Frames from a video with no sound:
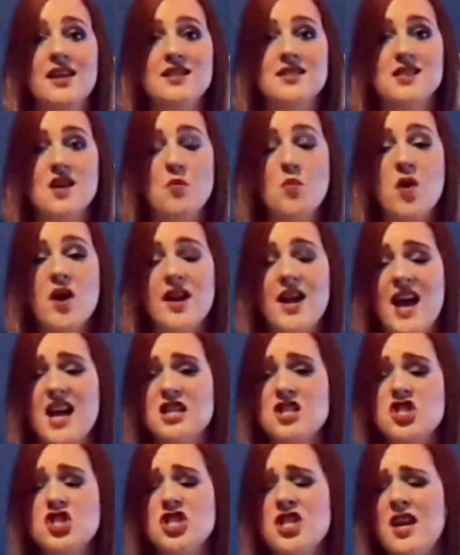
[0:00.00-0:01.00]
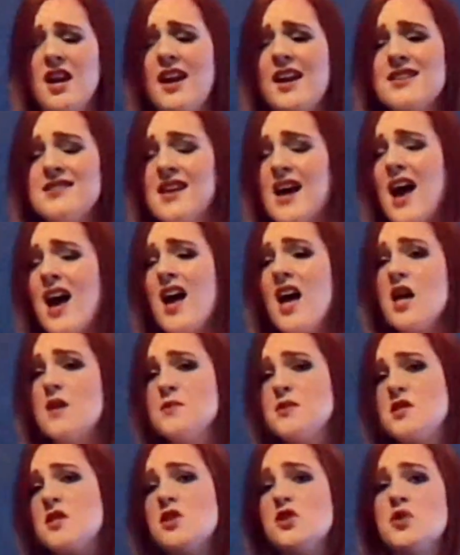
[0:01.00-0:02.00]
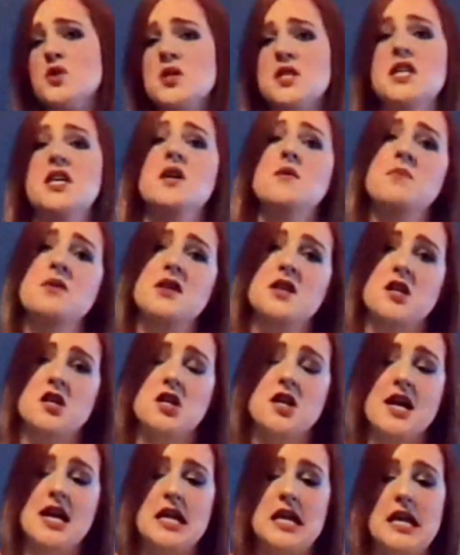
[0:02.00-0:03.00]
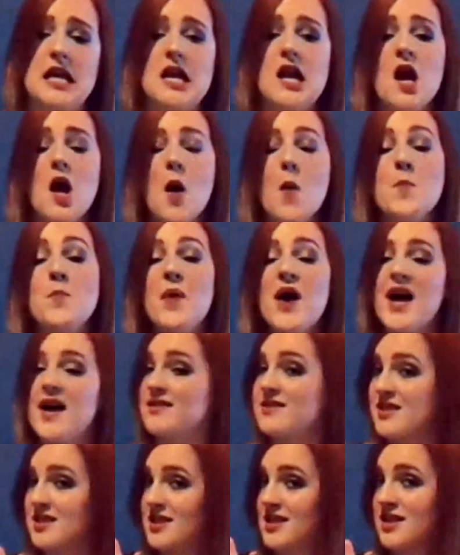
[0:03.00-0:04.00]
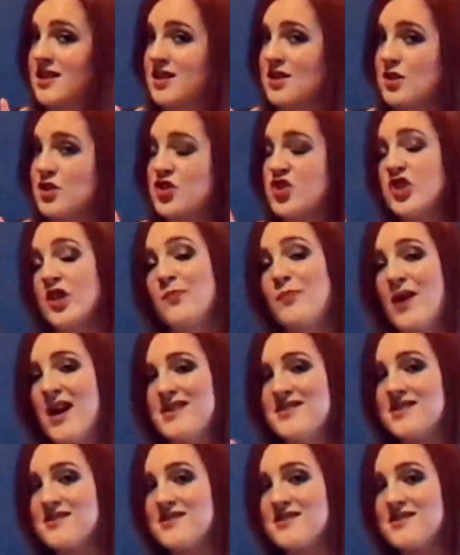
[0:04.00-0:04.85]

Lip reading: someone, and she gets absolutely obliterated. But she presses